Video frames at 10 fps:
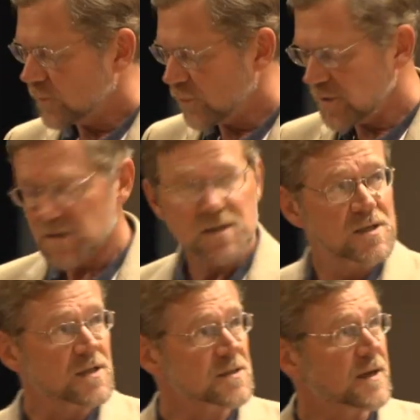Pretty big
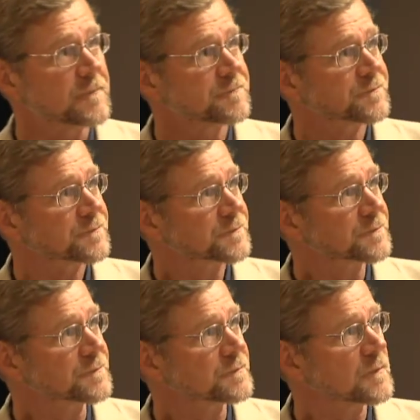CSA.
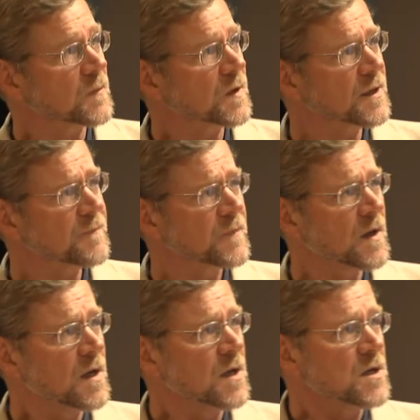Okay.
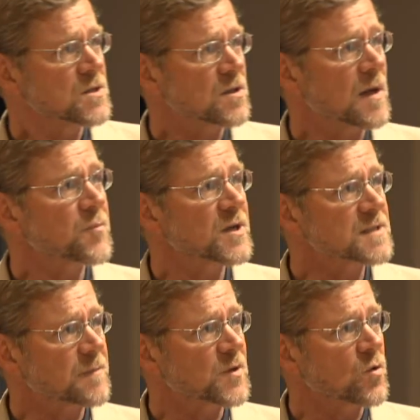So that
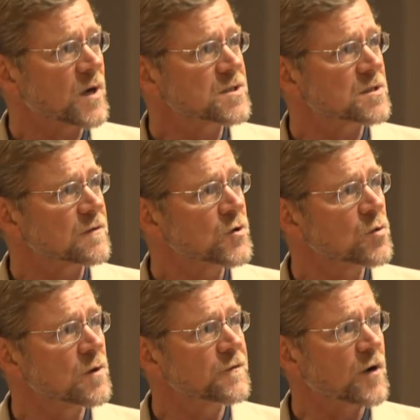brings up the question of
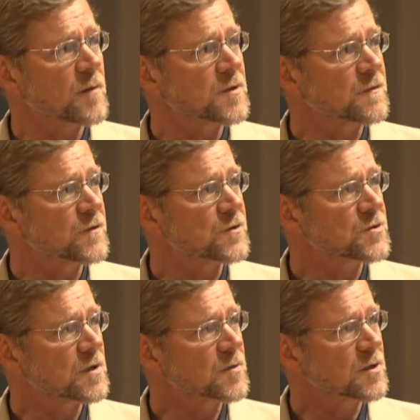who will farm in the
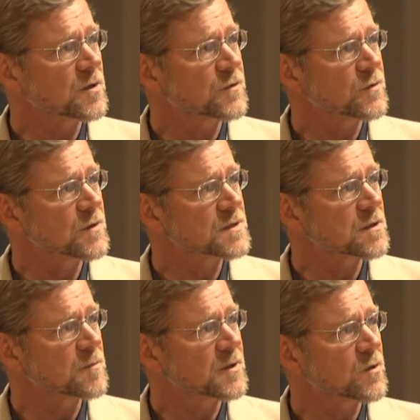future. I'm going to go through this a
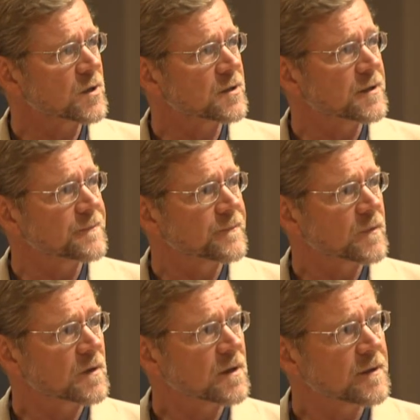little bit quickly.
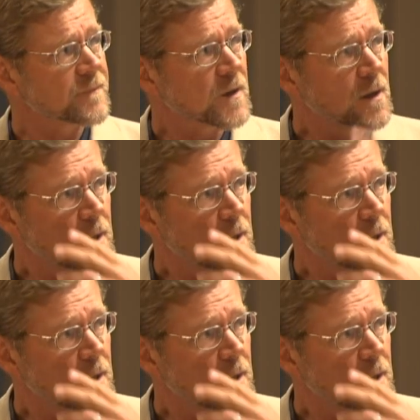Okay.